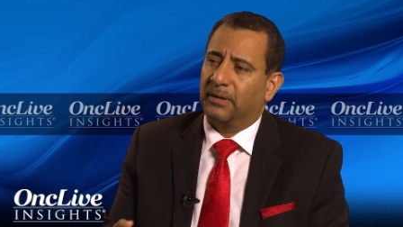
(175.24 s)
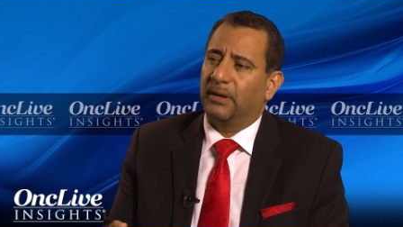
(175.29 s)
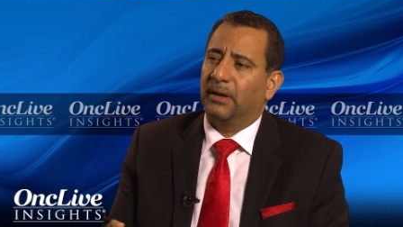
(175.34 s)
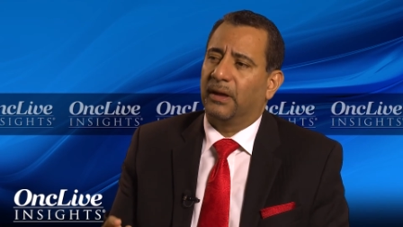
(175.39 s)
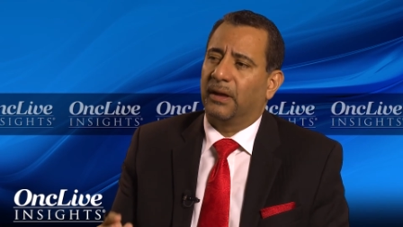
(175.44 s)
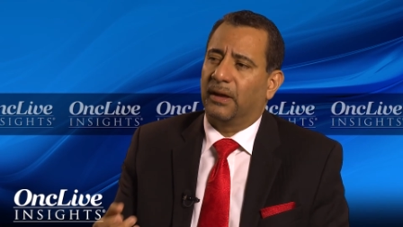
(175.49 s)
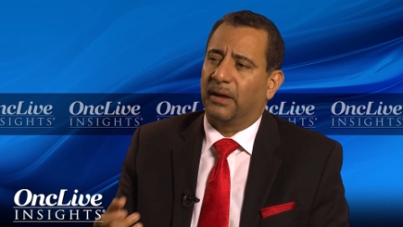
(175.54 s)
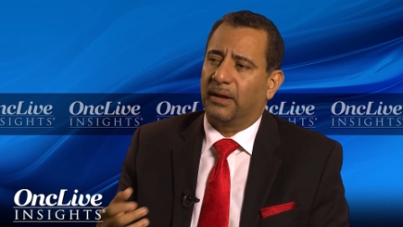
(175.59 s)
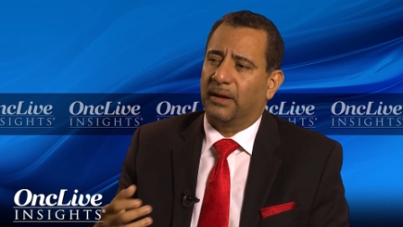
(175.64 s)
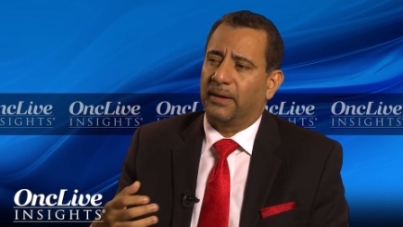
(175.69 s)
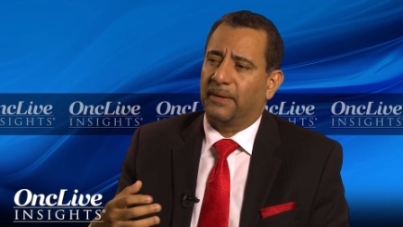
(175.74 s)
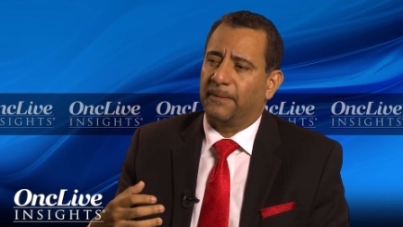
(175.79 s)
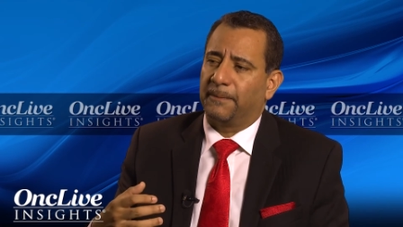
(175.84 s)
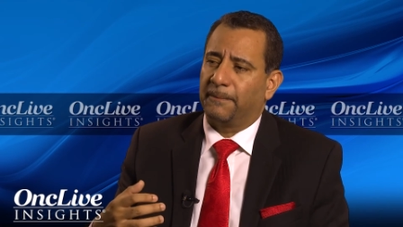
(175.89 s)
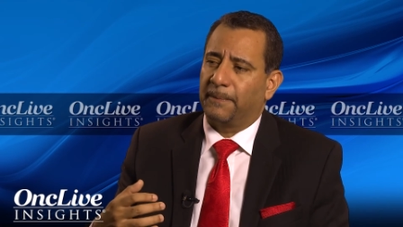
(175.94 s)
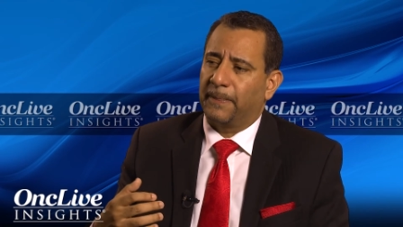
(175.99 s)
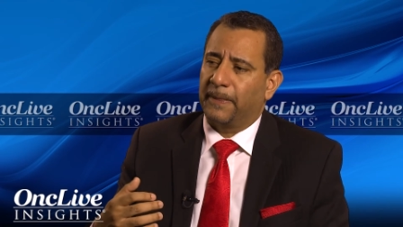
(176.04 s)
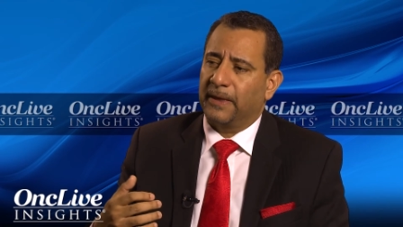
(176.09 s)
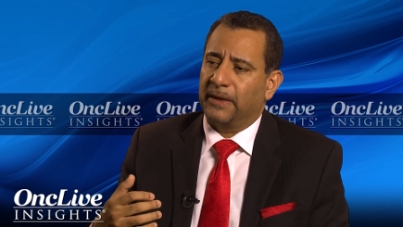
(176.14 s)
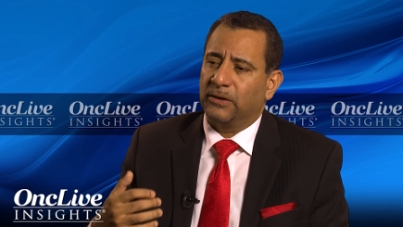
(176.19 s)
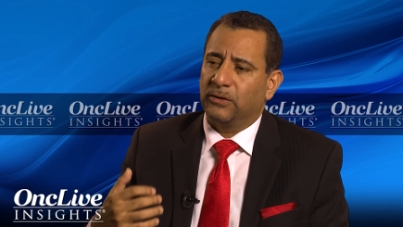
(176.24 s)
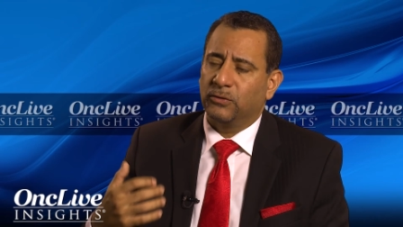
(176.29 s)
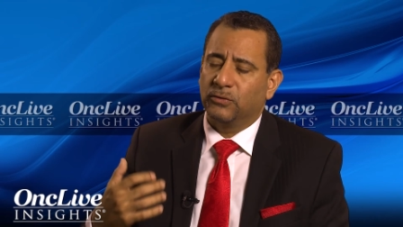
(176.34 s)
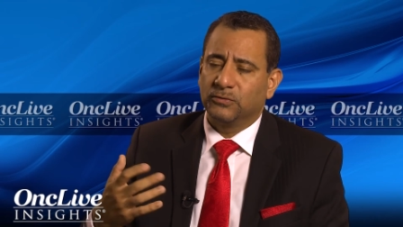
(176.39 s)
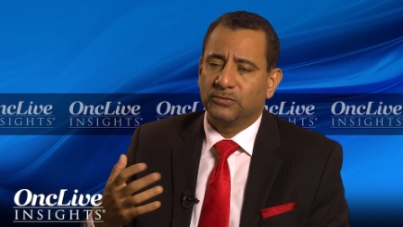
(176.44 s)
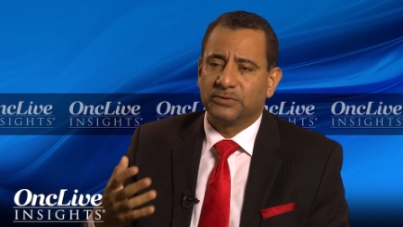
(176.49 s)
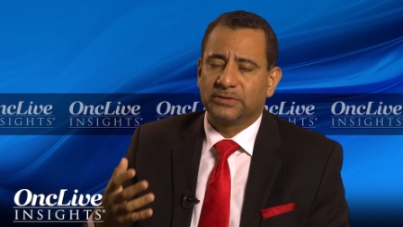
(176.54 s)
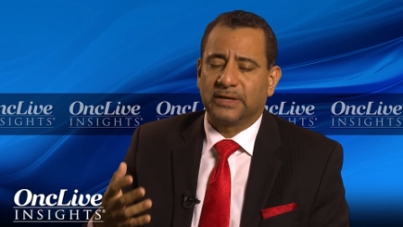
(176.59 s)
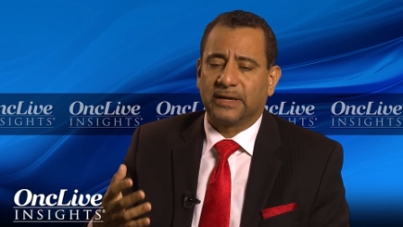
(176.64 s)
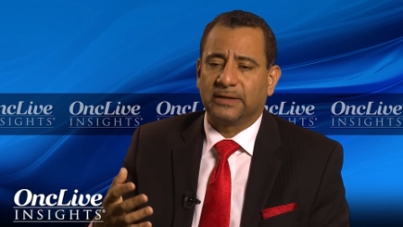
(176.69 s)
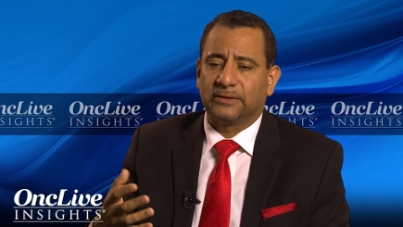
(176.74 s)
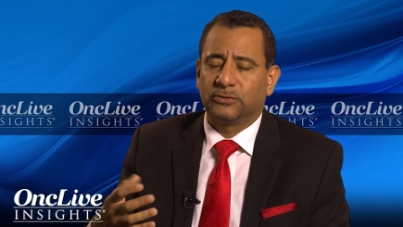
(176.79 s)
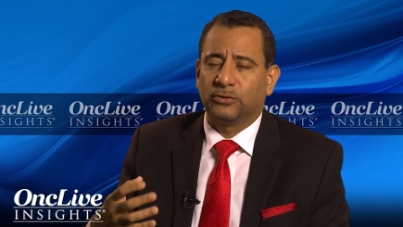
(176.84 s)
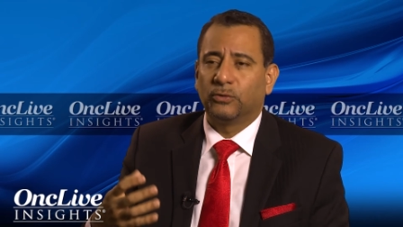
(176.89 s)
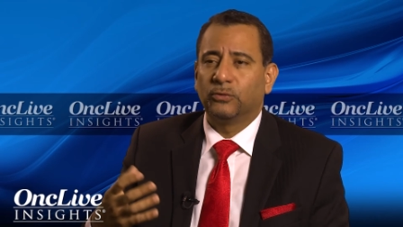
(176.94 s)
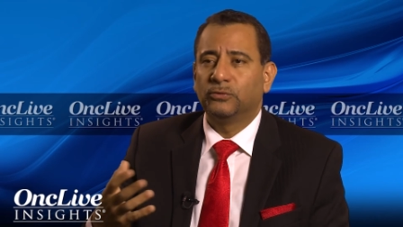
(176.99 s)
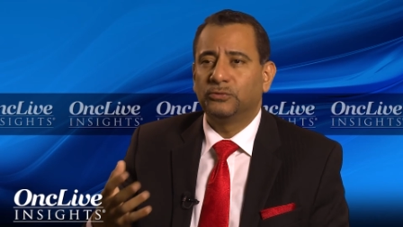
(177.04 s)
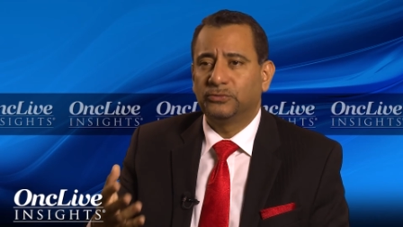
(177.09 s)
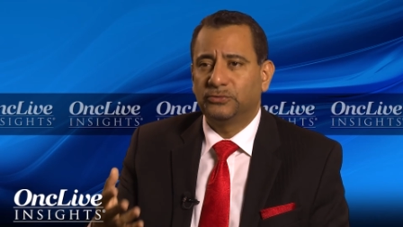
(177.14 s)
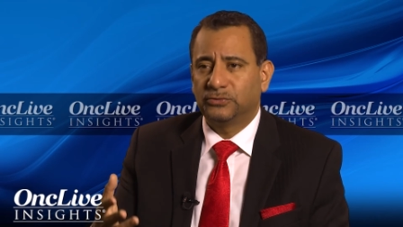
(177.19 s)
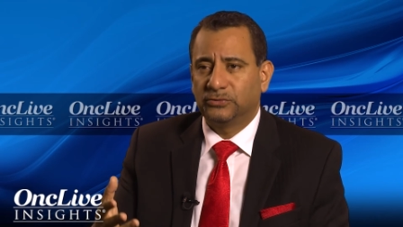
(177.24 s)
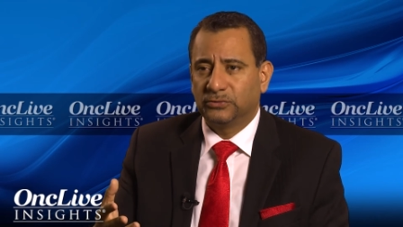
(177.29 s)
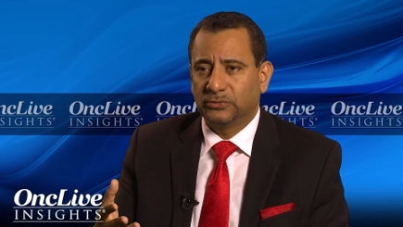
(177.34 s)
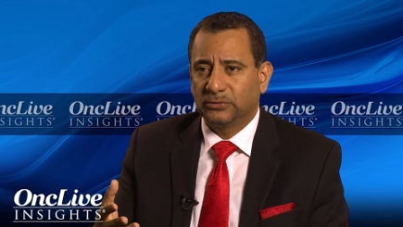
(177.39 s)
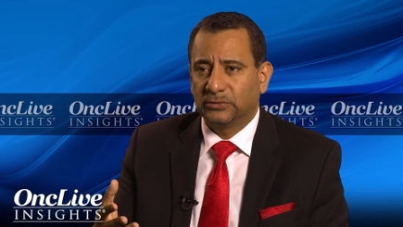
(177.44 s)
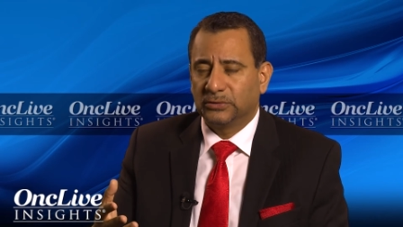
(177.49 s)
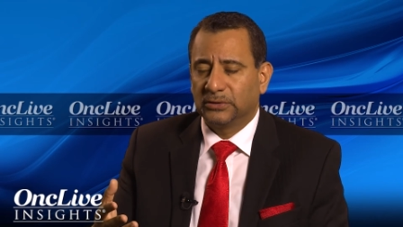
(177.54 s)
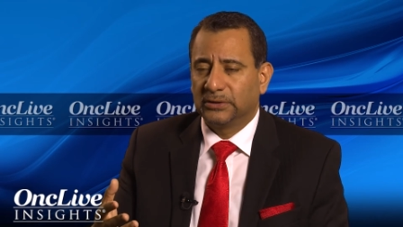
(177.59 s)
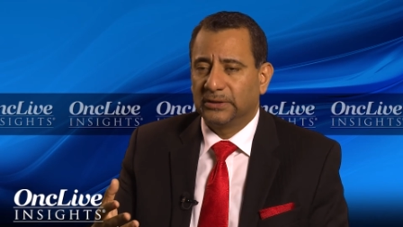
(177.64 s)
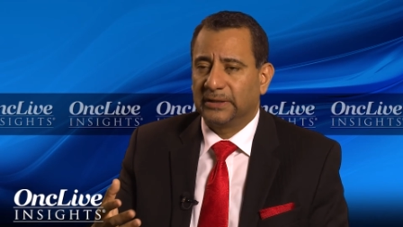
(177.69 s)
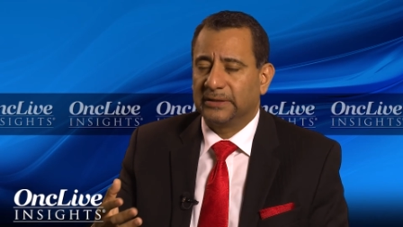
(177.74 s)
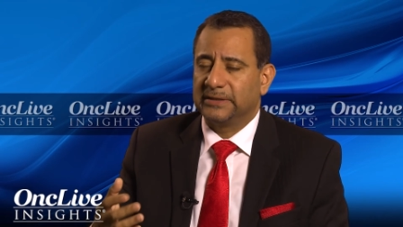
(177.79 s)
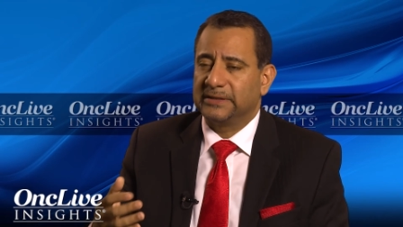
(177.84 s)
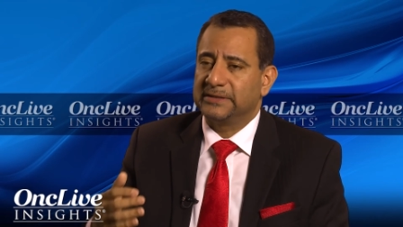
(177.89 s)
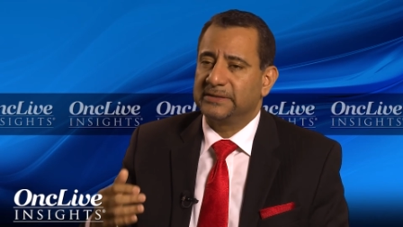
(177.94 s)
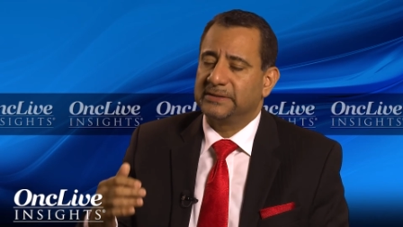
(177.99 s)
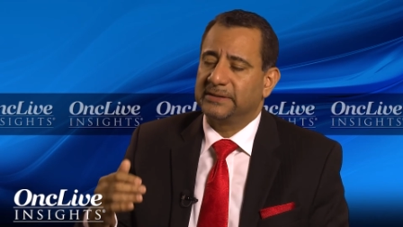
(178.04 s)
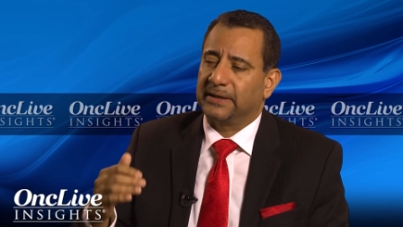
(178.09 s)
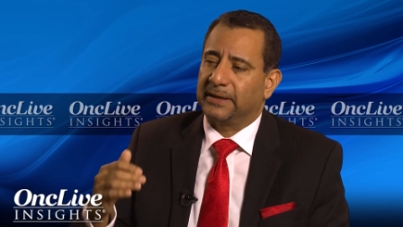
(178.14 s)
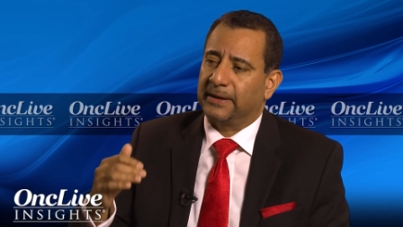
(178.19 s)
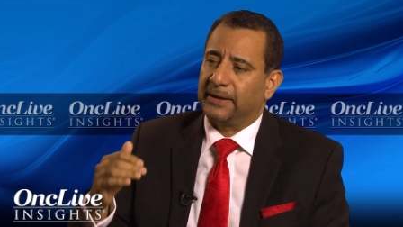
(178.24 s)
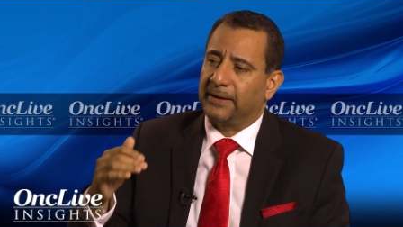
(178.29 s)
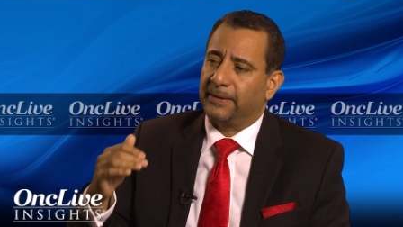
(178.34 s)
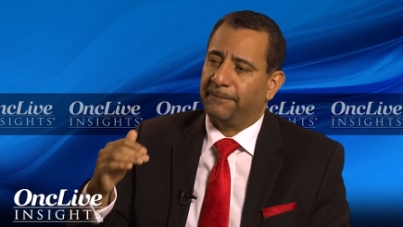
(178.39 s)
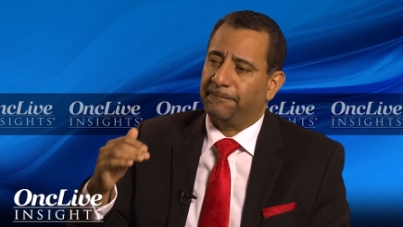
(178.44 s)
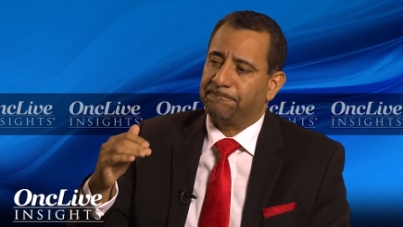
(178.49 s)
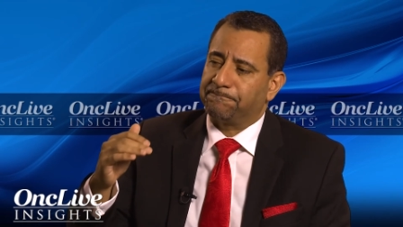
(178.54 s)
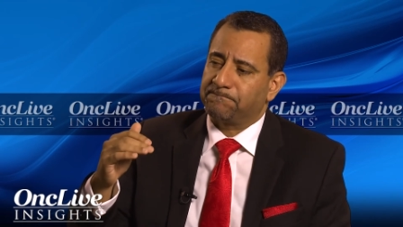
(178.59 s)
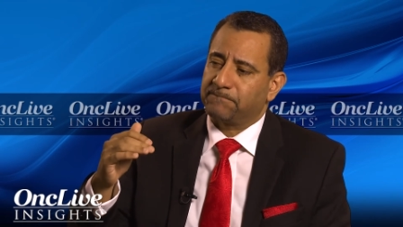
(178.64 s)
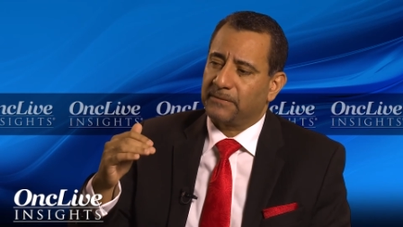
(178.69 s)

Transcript: uh, they use a uh, dose that is um,